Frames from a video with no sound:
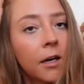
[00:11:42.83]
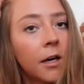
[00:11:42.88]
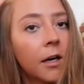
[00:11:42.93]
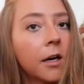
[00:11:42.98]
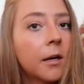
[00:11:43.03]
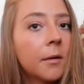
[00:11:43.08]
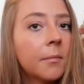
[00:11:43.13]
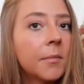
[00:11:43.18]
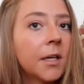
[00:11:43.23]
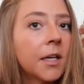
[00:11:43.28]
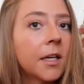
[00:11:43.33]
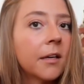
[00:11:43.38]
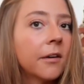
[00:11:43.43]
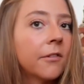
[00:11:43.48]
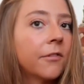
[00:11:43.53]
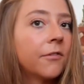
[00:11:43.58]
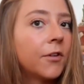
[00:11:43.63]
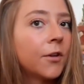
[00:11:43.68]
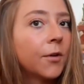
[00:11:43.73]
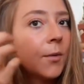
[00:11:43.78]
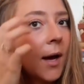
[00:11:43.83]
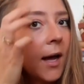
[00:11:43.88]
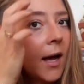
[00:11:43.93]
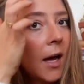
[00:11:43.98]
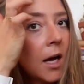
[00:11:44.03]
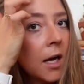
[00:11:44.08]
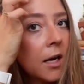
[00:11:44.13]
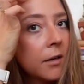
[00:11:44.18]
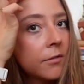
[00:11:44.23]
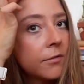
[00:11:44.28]
Like if you
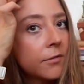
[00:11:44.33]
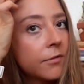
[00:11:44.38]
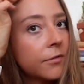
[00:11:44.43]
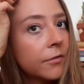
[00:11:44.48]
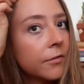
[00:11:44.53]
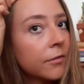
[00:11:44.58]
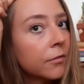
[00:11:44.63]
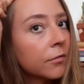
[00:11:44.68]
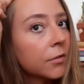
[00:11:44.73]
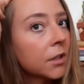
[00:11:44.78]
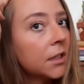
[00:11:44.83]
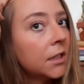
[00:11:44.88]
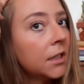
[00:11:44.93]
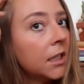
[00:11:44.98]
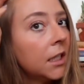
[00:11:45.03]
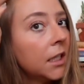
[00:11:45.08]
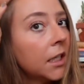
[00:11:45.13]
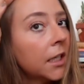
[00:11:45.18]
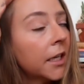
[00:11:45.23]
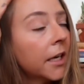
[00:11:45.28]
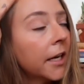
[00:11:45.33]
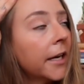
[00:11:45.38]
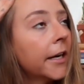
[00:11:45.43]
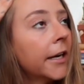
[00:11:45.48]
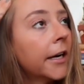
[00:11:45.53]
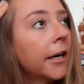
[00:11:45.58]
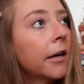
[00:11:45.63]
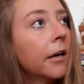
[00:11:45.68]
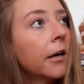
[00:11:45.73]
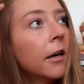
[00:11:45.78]
have receding
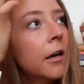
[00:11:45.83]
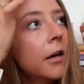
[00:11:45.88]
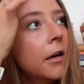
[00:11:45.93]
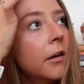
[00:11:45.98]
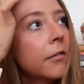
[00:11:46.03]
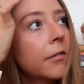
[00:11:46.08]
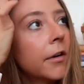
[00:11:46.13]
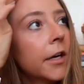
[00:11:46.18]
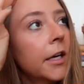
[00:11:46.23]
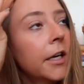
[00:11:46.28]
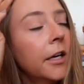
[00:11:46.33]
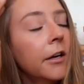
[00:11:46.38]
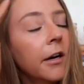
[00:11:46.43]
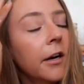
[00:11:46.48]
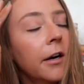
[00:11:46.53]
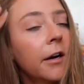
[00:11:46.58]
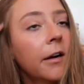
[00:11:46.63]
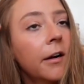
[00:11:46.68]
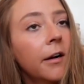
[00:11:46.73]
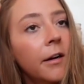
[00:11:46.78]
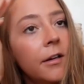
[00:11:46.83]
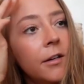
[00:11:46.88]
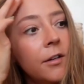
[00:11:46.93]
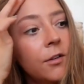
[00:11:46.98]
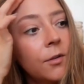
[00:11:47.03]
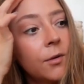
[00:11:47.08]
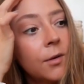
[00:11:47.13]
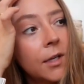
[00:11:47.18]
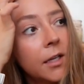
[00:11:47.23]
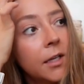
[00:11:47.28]
hair right here,
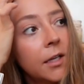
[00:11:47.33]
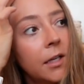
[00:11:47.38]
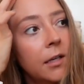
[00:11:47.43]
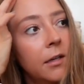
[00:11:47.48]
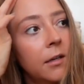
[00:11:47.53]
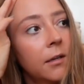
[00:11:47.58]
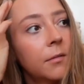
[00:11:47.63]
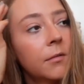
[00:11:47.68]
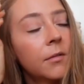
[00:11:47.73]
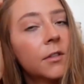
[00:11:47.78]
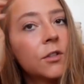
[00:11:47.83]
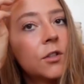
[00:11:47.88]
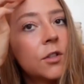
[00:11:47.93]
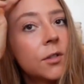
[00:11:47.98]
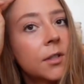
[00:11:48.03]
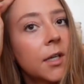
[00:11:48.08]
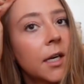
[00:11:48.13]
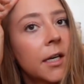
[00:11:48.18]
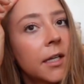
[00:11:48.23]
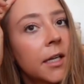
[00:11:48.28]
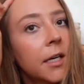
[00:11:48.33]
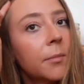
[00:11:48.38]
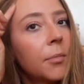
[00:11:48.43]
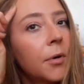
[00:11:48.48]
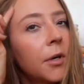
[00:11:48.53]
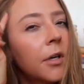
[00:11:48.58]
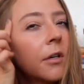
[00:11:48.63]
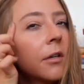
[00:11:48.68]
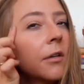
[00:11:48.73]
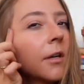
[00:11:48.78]
you can just kind of like
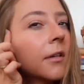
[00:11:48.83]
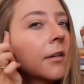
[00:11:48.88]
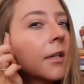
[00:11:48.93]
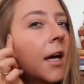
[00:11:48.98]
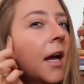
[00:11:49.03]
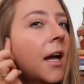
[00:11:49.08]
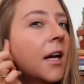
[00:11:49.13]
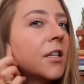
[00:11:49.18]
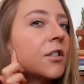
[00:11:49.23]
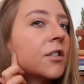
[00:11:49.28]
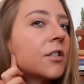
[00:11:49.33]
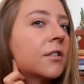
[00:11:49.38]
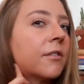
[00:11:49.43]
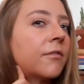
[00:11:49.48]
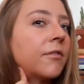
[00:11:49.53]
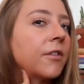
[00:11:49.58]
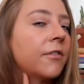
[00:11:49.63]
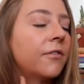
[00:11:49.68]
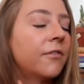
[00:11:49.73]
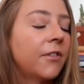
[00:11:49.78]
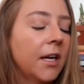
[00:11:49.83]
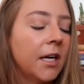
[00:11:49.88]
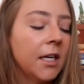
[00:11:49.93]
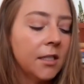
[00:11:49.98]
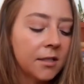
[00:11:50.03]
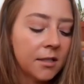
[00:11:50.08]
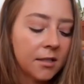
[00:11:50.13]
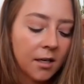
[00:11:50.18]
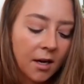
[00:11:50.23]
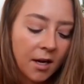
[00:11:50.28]
put it around the edges of your
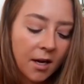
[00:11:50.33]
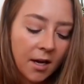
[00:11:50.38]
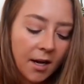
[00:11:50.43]
face.